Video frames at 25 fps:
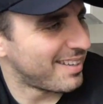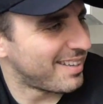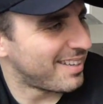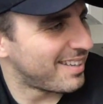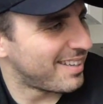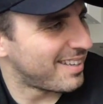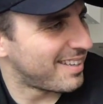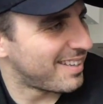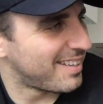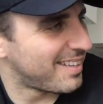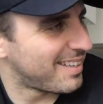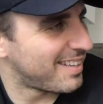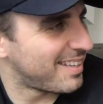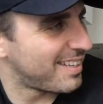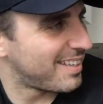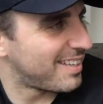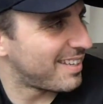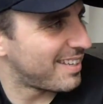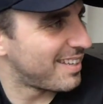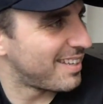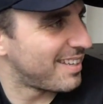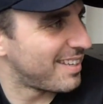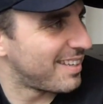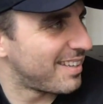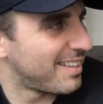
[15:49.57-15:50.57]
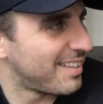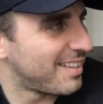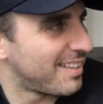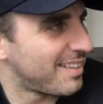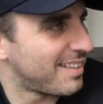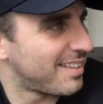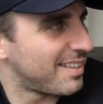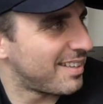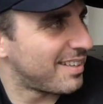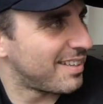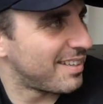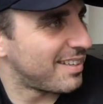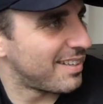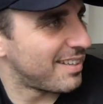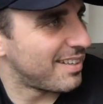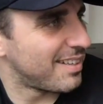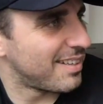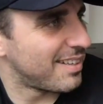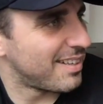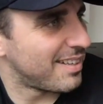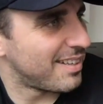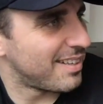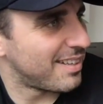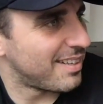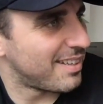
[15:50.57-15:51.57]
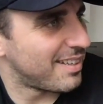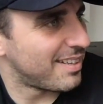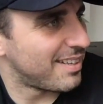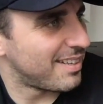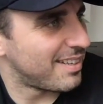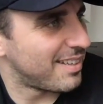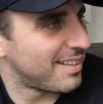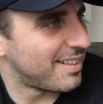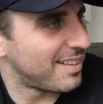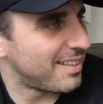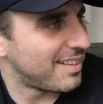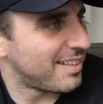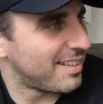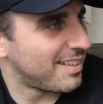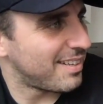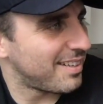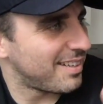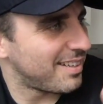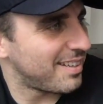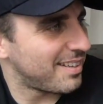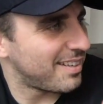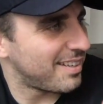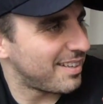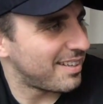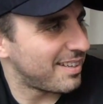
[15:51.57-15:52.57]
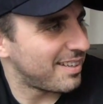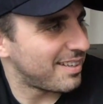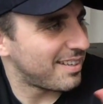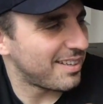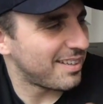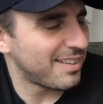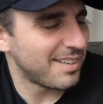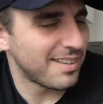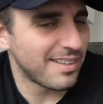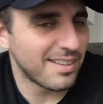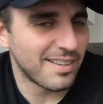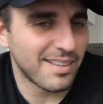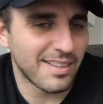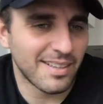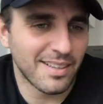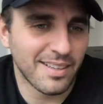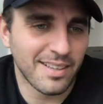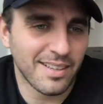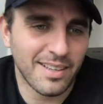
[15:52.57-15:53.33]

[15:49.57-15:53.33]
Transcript: [no speech]